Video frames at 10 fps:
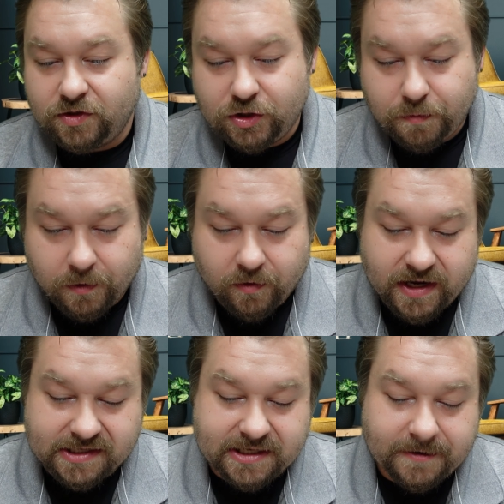super
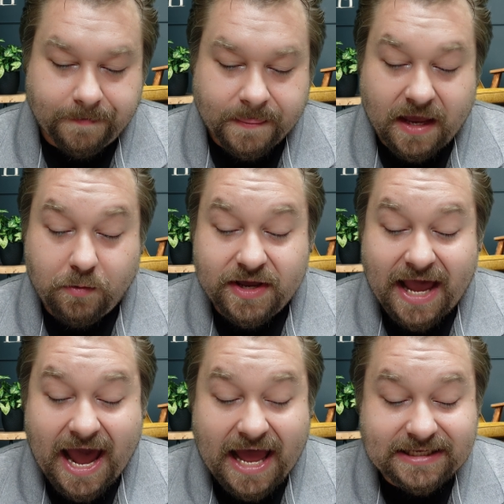crazy and we
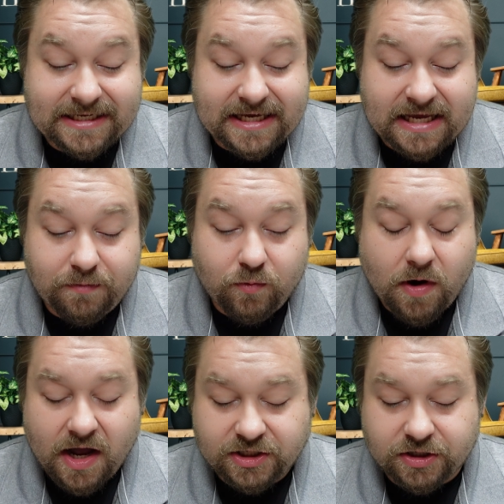had to keep
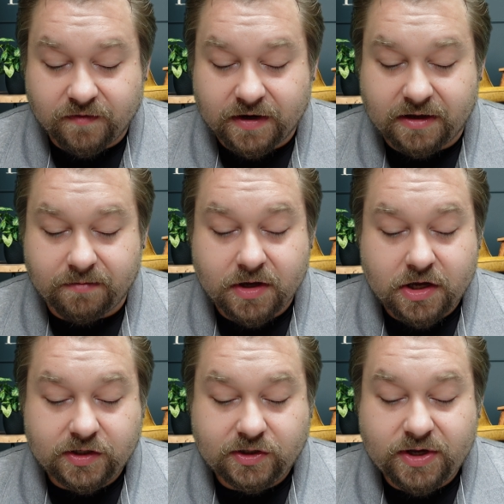watch over him
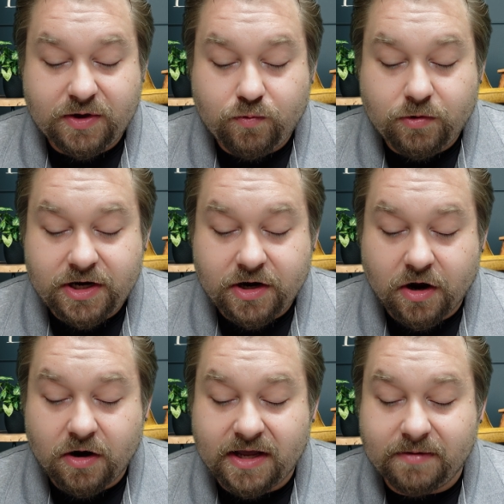so he wouldn't
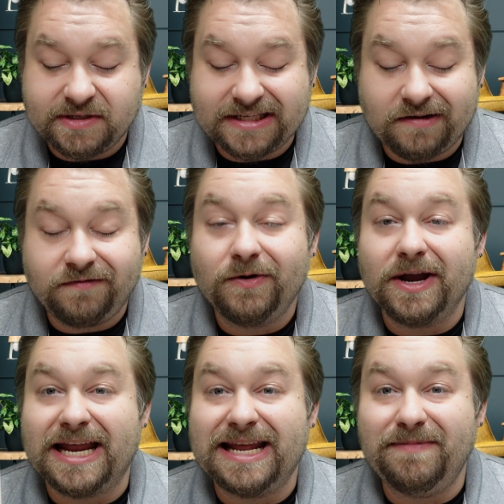hurt himself or
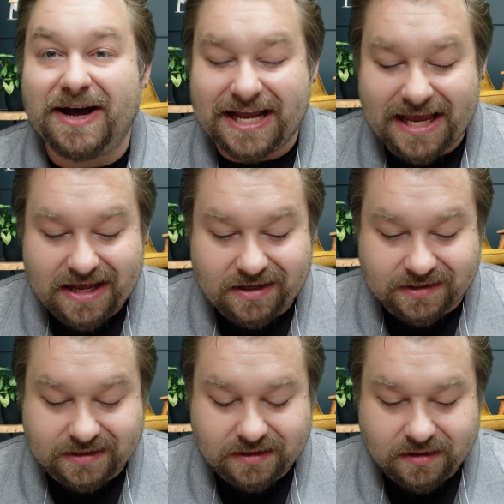anybody
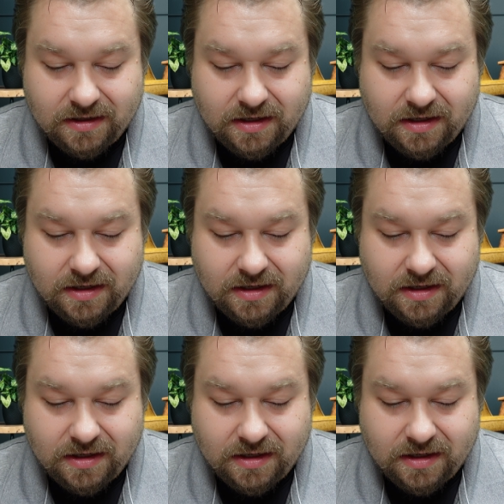else.